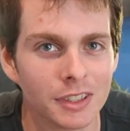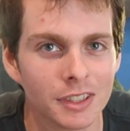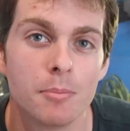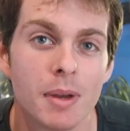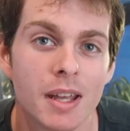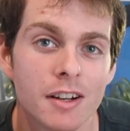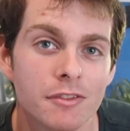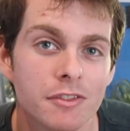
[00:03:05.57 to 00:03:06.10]
The
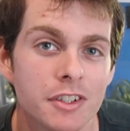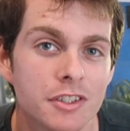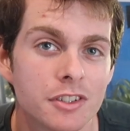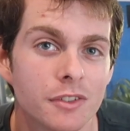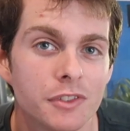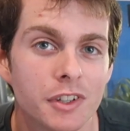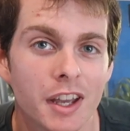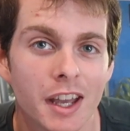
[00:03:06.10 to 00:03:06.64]
benefits
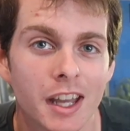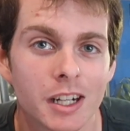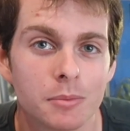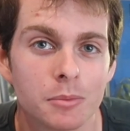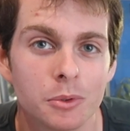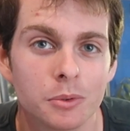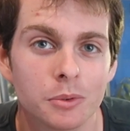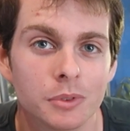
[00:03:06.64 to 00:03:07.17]
of your
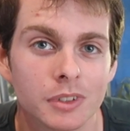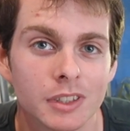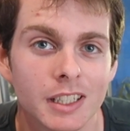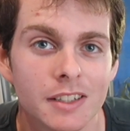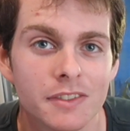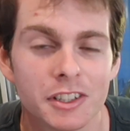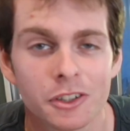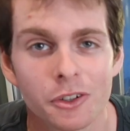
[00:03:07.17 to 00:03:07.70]
animal
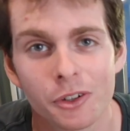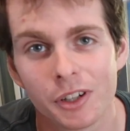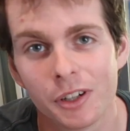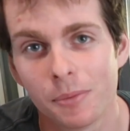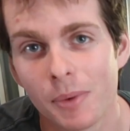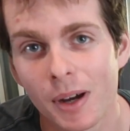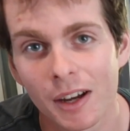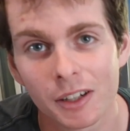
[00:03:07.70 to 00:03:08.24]
living on
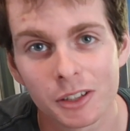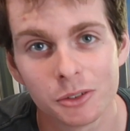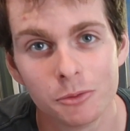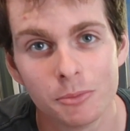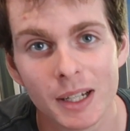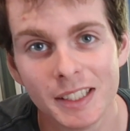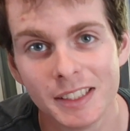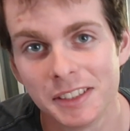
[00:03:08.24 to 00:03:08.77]
a
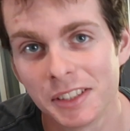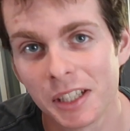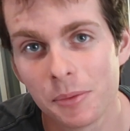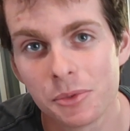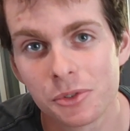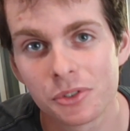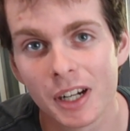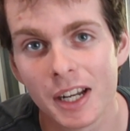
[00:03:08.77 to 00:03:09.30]
particle-based
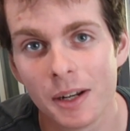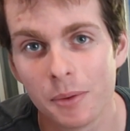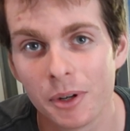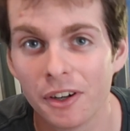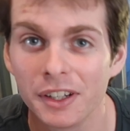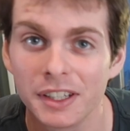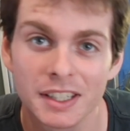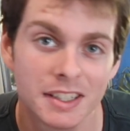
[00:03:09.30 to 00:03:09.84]
substrate
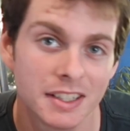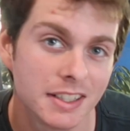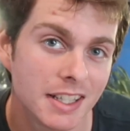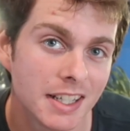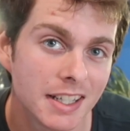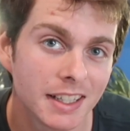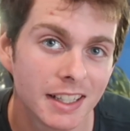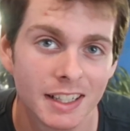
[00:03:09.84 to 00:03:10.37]
where it can
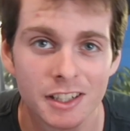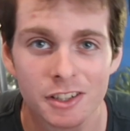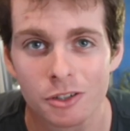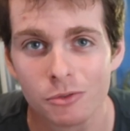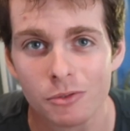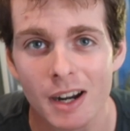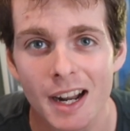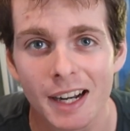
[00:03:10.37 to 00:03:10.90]
dig and
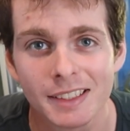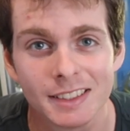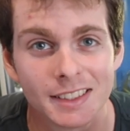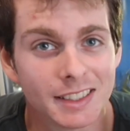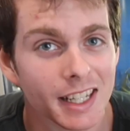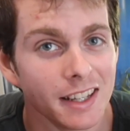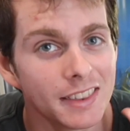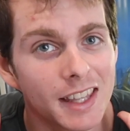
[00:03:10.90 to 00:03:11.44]
interact
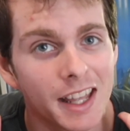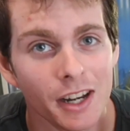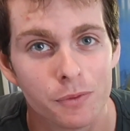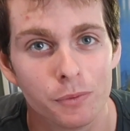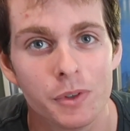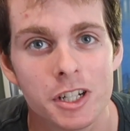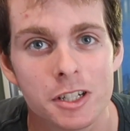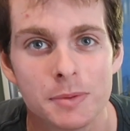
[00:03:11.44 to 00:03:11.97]
and get that
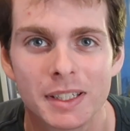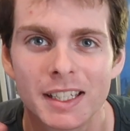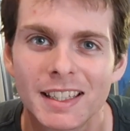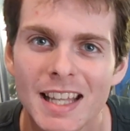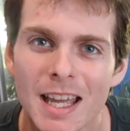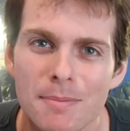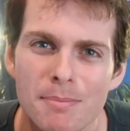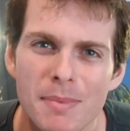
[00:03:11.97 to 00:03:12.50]
enrichment,
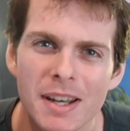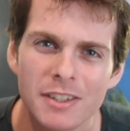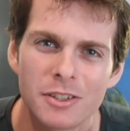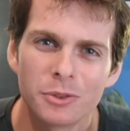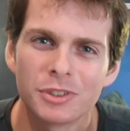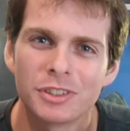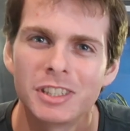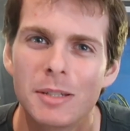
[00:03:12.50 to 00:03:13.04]
get that
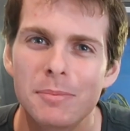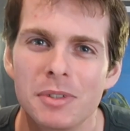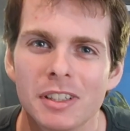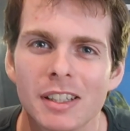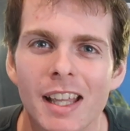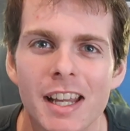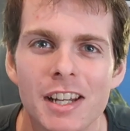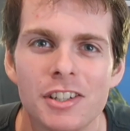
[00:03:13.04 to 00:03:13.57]
mental
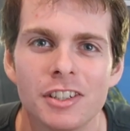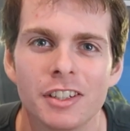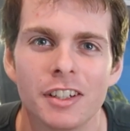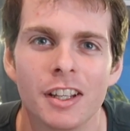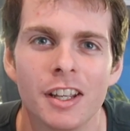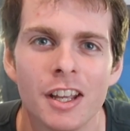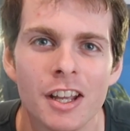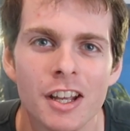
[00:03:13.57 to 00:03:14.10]

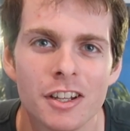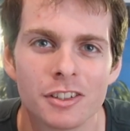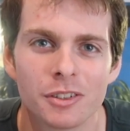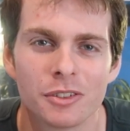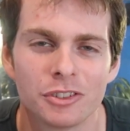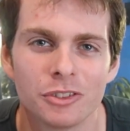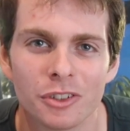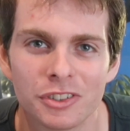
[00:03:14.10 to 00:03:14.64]
stimulation,
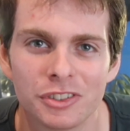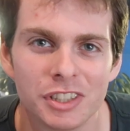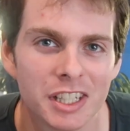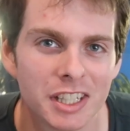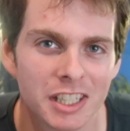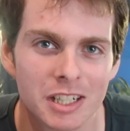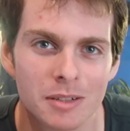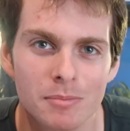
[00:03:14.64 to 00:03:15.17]
so it's not
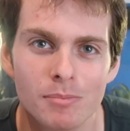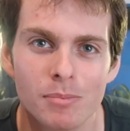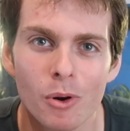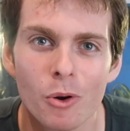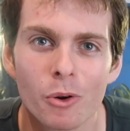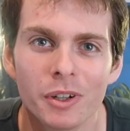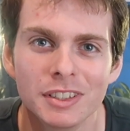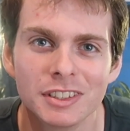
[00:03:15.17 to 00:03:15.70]
sitting in a
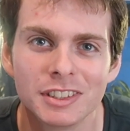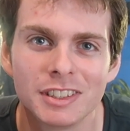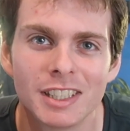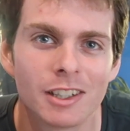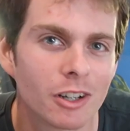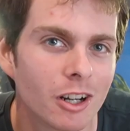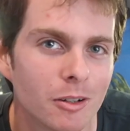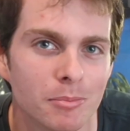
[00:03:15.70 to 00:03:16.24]
boring,
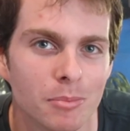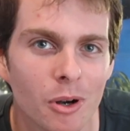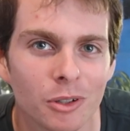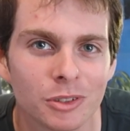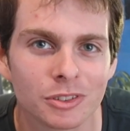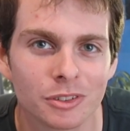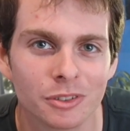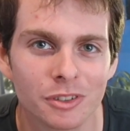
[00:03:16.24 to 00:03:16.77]
sterile
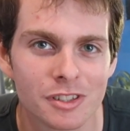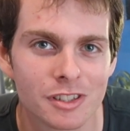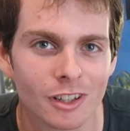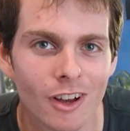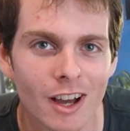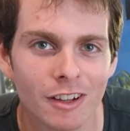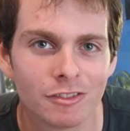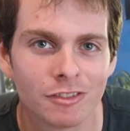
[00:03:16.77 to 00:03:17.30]
box all its
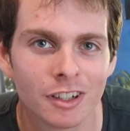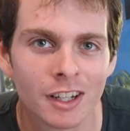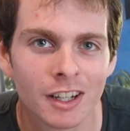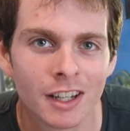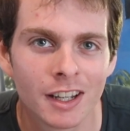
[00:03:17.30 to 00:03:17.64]
life,